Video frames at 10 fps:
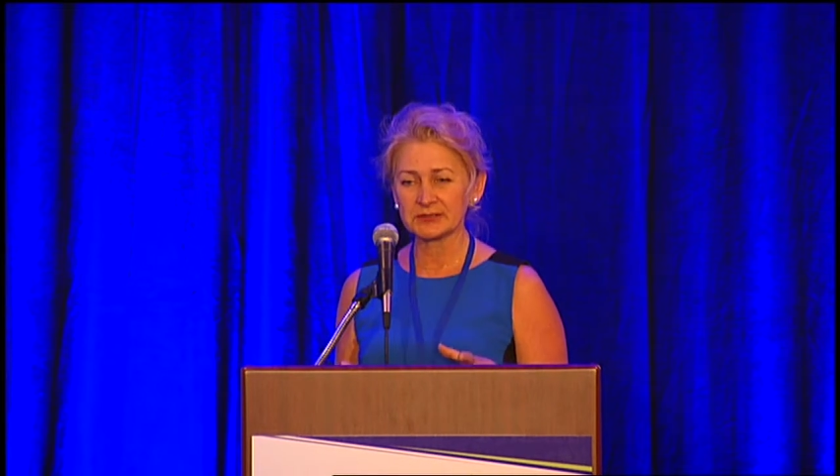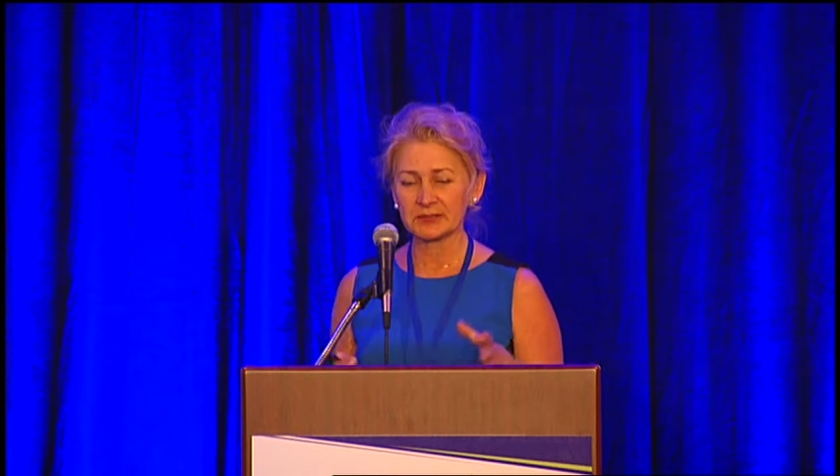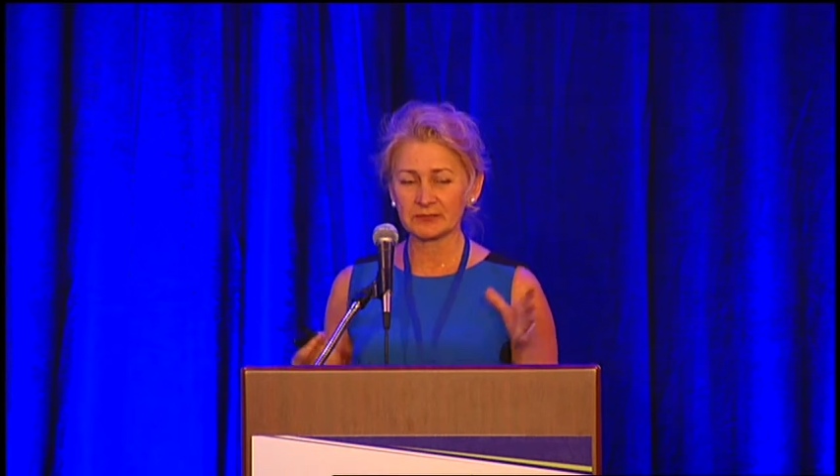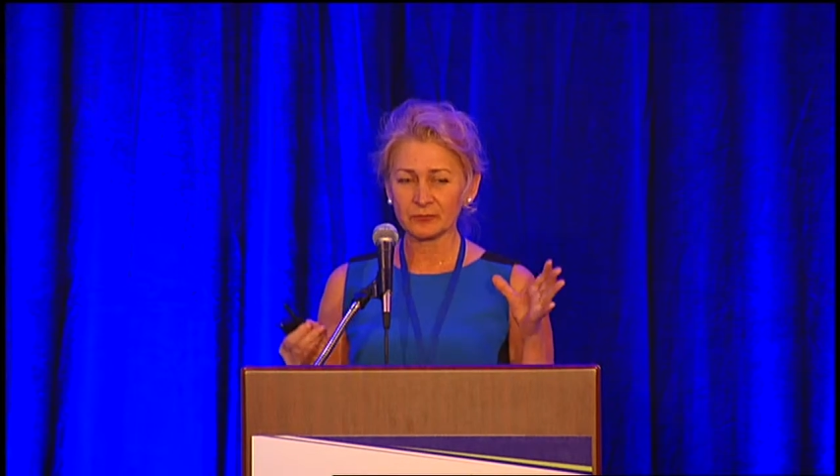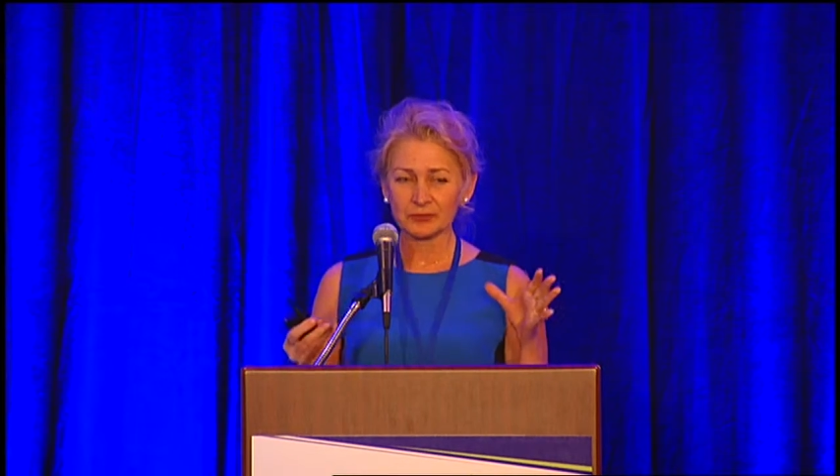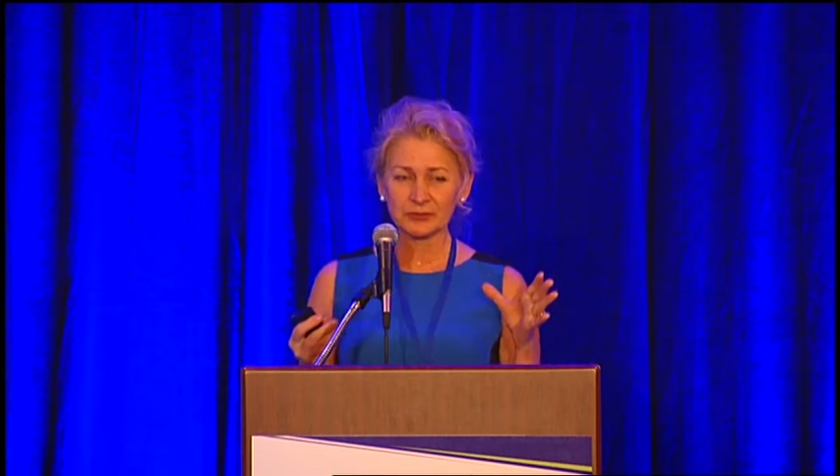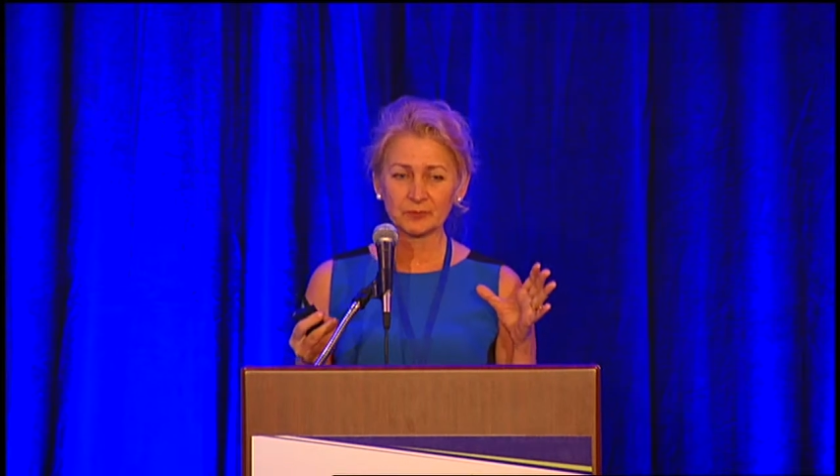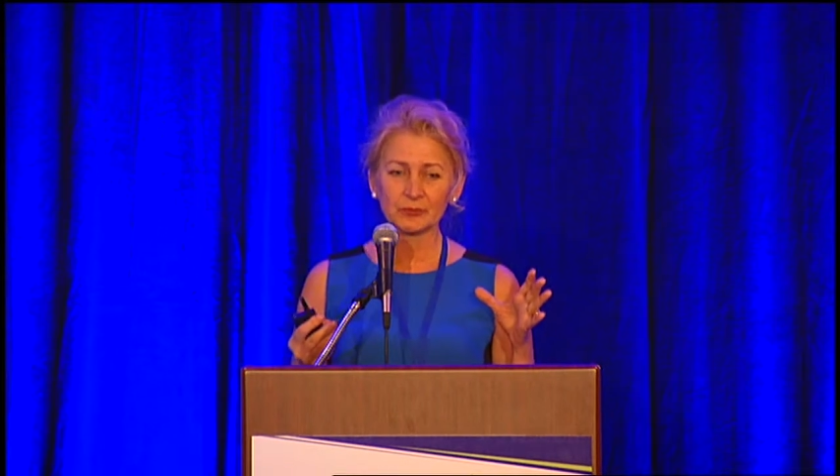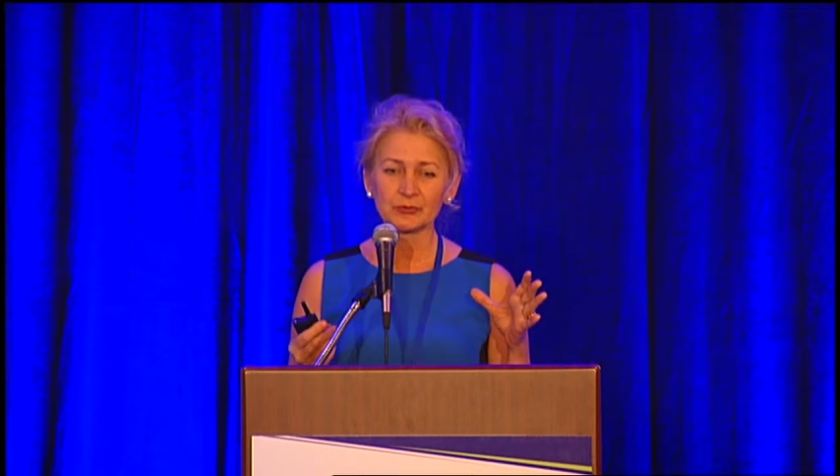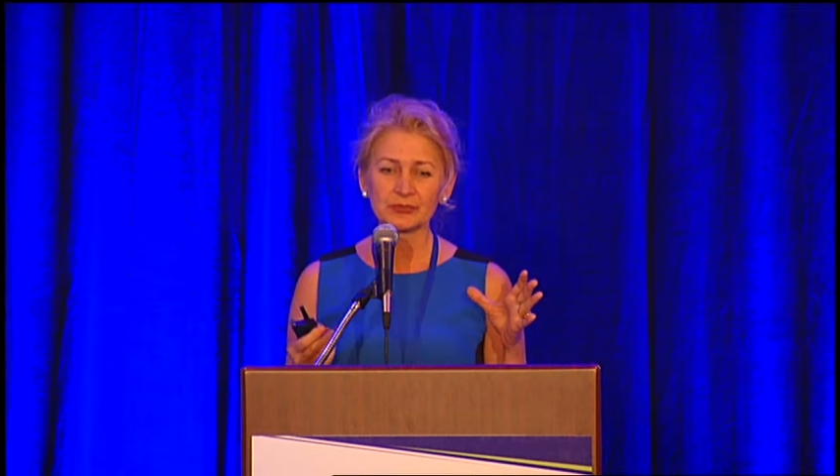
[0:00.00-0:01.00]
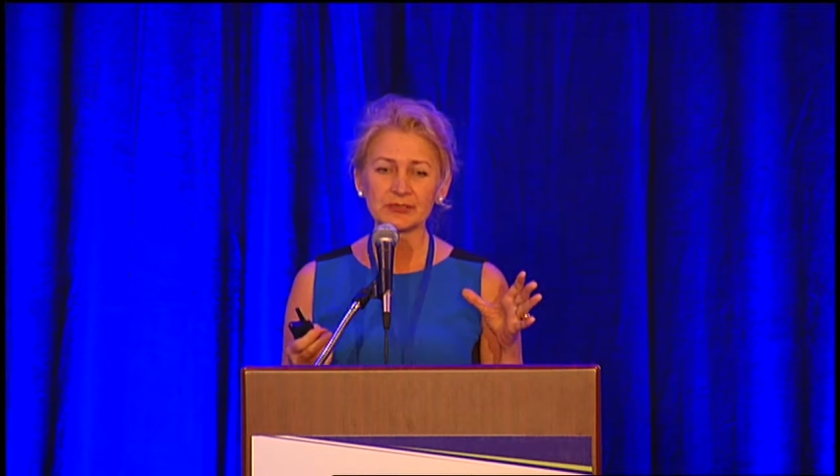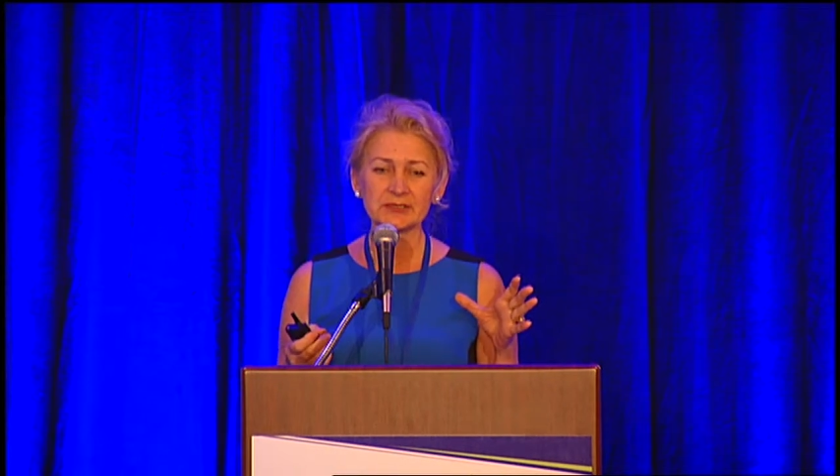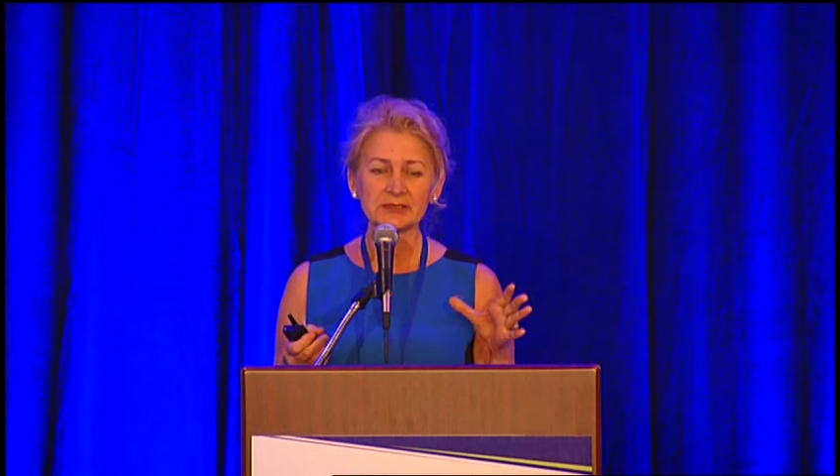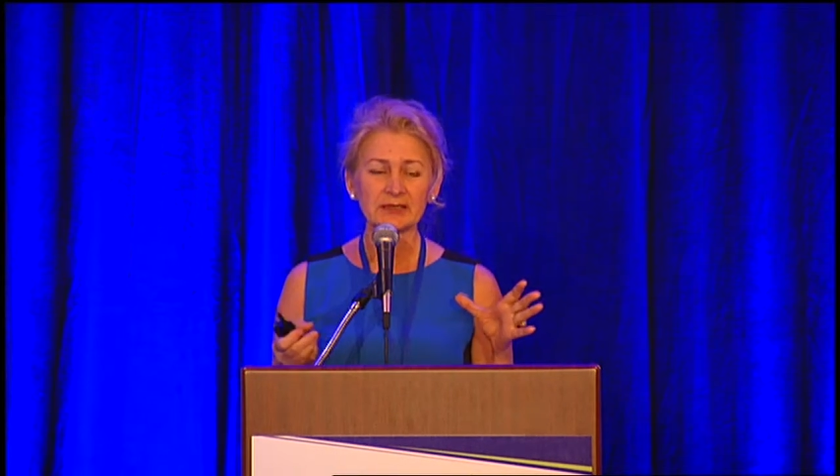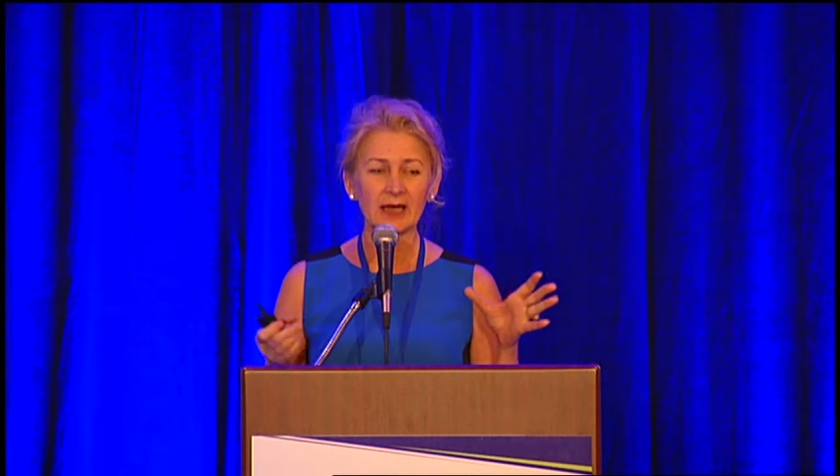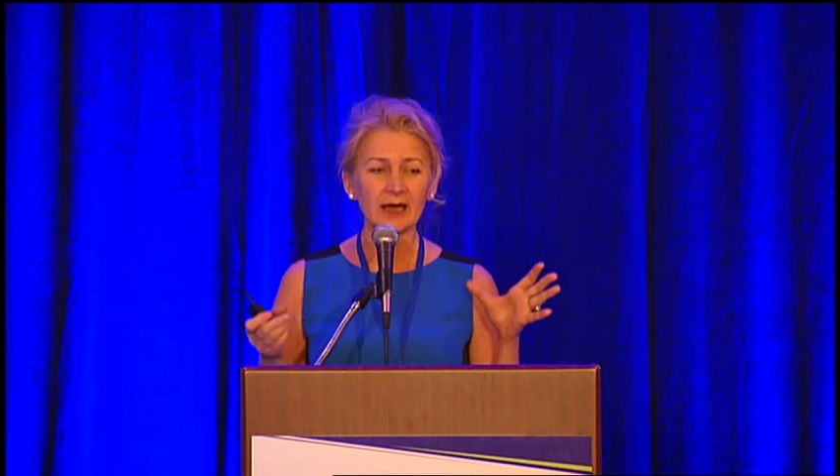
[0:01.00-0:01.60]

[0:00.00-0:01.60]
and unfolded proteins